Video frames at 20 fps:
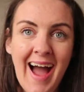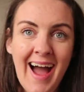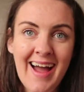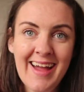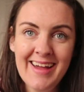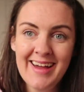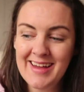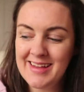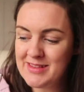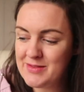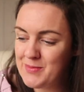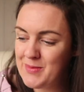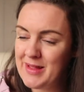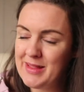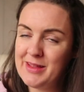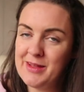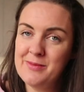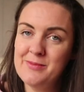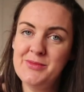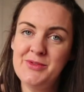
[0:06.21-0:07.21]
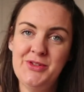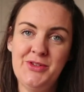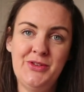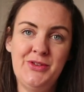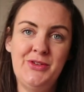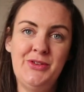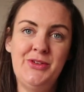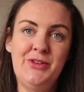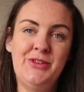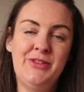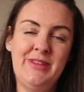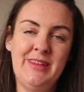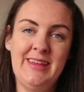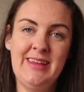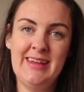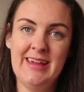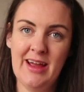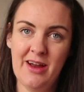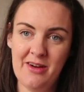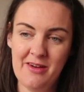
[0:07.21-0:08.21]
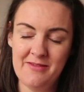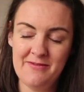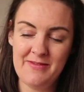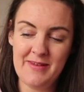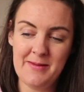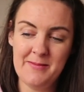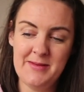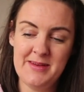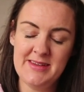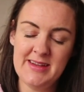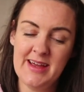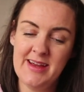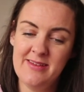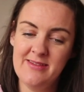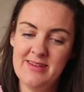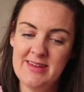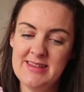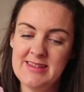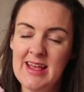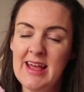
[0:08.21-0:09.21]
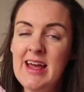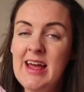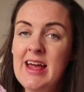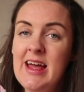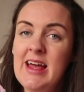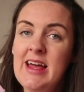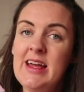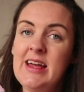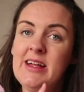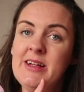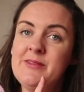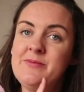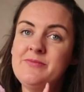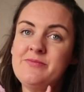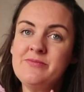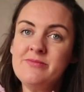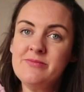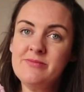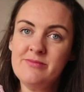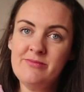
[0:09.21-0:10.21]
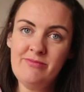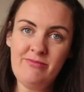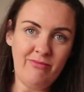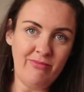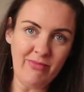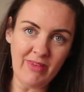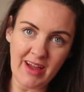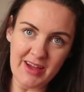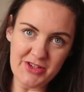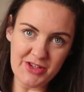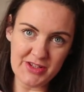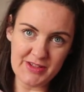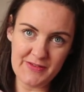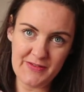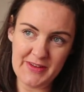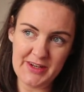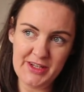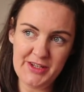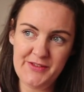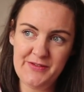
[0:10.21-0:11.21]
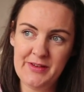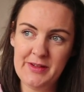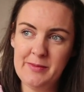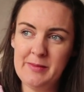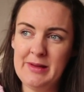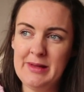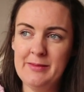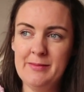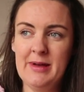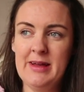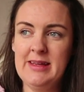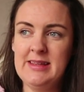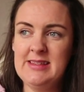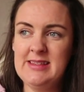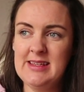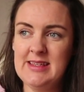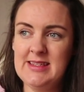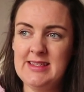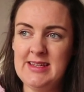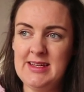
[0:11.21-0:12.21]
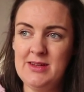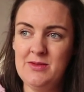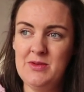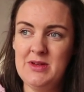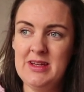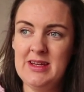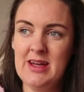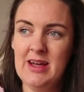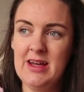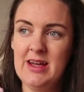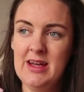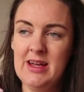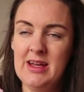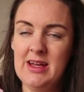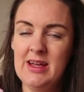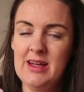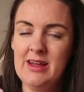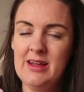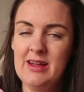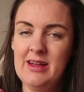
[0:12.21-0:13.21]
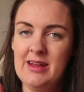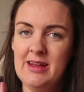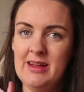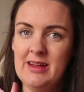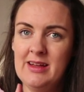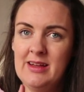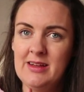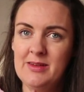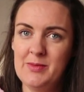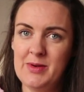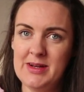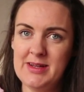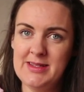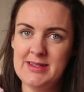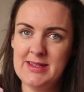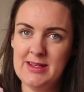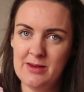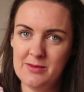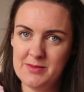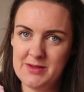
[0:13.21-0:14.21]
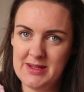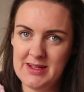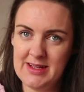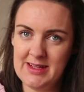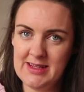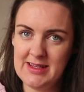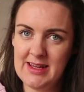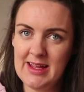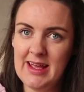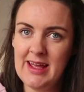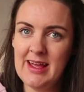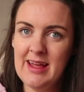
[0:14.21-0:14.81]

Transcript: Hi guys, welcome to the Kirrane Family Diaries. I just finished filming my 16-week pregnancy update.